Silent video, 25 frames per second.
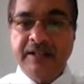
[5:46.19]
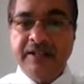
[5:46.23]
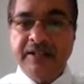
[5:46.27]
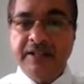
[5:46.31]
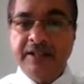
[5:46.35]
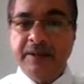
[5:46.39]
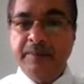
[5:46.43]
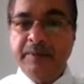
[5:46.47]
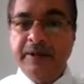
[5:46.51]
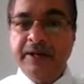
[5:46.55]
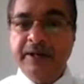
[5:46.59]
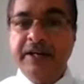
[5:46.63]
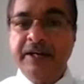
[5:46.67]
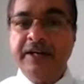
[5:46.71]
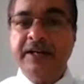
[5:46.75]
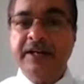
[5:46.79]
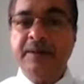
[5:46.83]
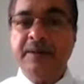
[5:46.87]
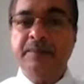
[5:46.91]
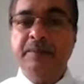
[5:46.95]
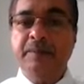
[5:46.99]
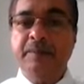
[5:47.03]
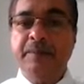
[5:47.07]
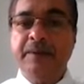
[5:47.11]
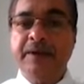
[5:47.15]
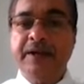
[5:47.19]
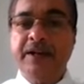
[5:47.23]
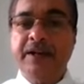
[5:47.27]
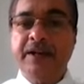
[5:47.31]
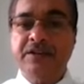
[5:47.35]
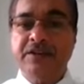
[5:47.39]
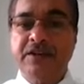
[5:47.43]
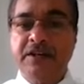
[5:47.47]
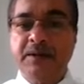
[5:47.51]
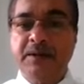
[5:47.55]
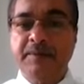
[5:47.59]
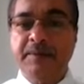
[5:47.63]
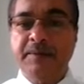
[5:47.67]
Then mediator prepare a
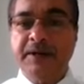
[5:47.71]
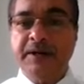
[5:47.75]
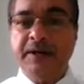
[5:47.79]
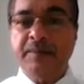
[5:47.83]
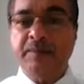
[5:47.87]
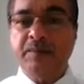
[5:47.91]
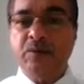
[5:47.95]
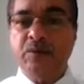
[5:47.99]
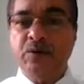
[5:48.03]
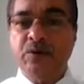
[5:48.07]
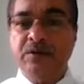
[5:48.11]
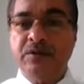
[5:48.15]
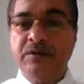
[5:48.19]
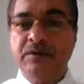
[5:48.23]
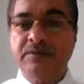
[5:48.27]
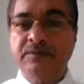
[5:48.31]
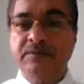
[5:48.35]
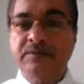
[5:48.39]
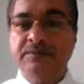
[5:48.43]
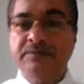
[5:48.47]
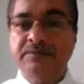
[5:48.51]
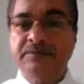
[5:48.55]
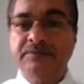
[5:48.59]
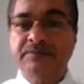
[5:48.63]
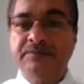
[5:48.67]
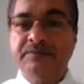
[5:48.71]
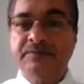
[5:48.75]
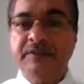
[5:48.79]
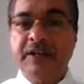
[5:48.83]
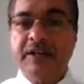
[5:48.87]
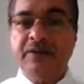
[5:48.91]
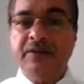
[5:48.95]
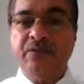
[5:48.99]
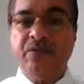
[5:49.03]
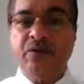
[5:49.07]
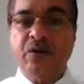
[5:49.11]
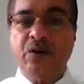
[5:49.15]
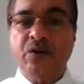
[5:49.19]
settlement report
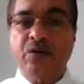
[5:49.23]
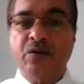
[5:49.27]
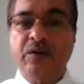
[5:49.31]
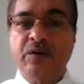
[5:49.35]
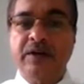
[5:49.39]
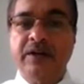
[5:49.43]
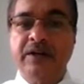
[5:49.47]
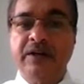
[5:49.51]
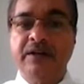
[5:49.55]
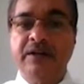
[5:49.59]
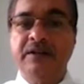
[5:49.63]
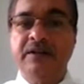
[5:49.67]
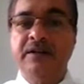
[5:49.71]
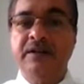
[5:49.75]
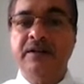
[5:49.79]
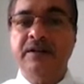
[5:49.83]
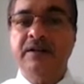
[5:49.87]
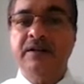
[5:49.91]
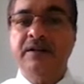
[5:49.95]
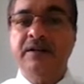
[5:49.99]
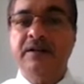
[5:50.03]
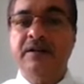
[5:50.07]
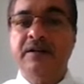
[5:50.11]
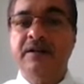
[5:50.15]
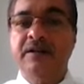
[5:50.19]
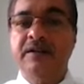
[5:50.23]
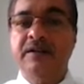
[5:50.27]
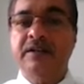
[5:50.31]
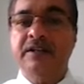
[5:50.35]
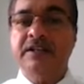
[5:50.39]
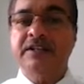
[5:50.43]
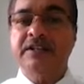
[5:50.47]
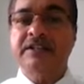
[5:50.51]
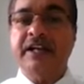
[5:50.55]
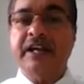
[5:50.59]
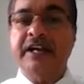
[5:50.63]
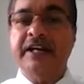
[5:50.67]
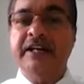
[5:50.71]
and forward the
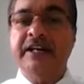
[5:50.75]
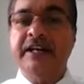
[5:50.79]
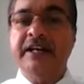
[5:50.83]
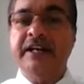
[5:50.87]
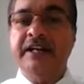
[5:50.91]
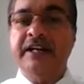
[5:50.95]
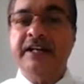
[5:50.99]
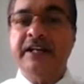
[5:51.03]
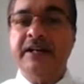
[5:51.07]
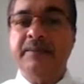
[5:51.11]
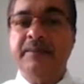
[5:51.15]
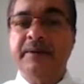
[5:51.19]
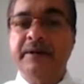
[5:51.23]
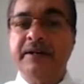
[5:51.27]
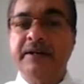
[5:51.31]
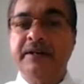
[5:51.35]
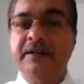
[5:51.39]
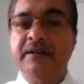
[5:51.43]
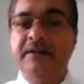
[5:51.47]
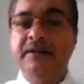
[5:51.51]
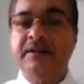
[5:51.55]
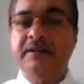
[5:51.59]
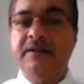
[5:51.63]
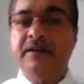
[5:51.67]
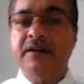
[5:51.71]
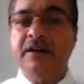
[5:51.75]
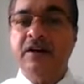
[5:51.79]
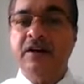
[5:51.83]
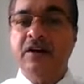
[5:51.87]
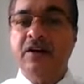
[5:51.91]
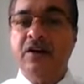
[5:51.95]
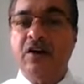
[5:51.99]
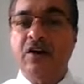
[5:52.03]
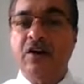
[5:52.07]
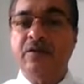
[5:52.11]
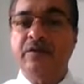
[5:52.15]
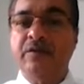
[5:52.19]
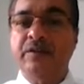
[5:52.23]
signed agreement
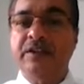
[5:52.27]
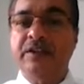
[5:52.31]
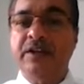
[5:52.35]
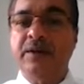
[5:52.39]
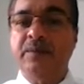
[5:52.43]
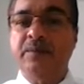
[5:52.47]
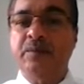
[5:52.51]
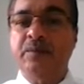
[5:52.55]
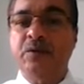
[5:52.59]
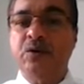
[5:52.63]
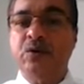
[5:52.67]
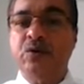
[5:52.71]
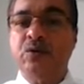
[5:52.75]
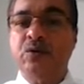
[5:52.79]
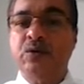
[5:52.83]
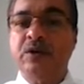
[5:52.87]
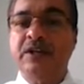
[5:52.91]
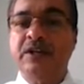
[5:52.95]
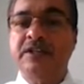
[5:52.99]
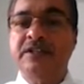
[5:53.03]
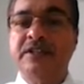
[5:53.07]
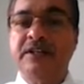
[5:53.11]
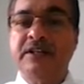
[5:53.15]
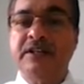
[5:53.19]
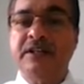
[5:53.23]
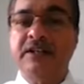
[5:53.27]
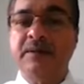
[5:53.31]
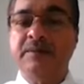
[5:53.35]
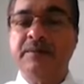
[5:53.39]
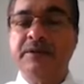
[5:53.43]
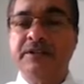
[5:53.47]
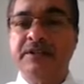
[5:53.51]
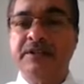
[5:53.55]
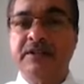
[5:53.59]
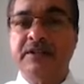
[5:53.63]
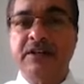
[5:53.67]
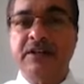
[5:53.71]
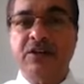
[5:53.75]
along with the report to concerned
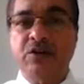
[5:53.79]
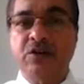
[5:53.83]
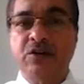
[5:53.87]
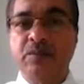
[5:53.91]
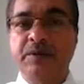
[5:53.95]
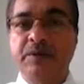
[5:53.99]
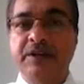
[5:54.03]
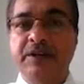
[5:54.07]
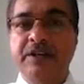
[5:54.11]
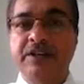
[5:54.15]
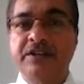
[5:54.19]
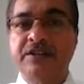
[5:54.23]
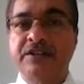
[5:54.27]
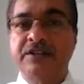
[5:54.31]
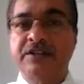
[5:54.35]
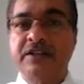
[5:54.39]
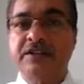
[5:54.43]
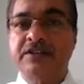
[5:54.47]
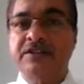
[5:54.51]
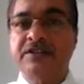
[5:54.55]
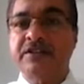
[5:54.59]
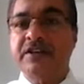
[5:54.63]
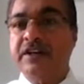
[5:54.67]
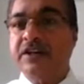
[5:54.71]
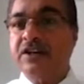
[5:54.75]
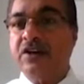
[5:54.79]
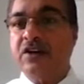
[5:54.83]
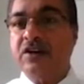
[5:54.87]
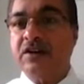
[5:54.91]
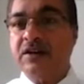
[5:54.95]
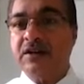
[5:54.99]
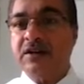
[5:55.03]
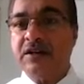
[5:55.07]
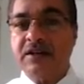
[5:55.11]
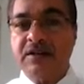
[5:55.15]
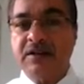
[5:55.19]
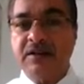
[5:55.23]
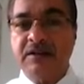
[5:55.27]
commission. It could be district, state,
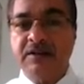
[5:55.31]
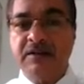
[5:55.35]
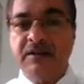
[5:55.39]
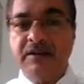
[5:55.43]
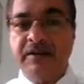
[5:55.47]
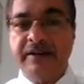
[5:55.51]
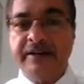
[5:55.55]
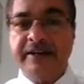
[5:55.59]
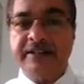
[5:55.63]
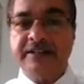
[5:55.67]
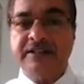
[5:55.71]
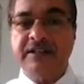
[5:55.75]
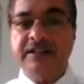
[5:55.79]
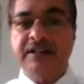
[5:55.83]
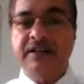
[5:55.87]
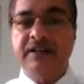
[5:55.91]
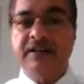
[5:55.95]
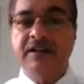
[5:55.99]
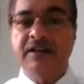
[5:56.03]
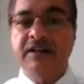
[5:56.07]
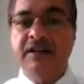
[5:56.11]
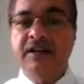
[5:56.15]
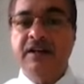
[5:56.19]
or national.